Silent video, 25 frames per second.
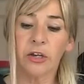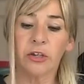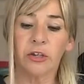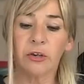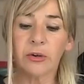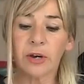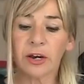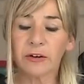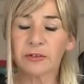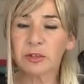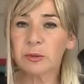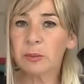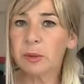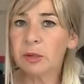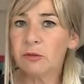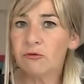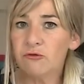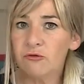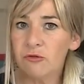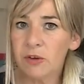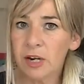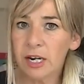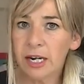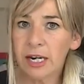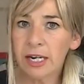you have to be
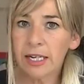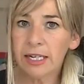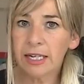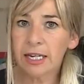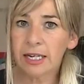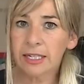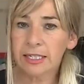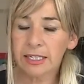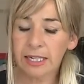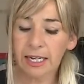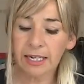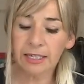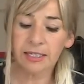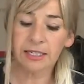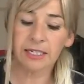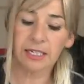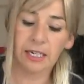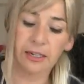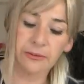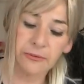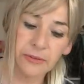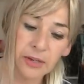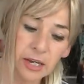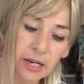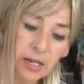really
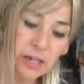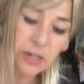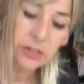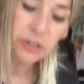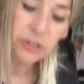attentive